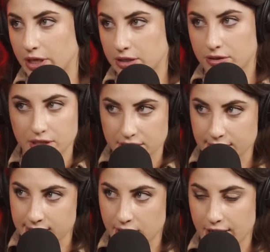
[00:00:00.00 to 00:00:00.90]
Like, this
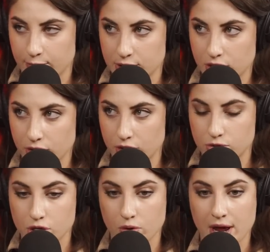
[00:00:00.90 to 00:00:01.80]
is the kind of material you
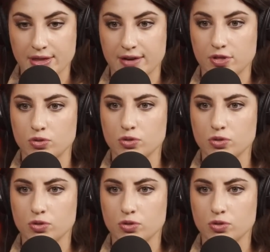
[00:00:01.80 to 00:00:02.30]
do. And then if you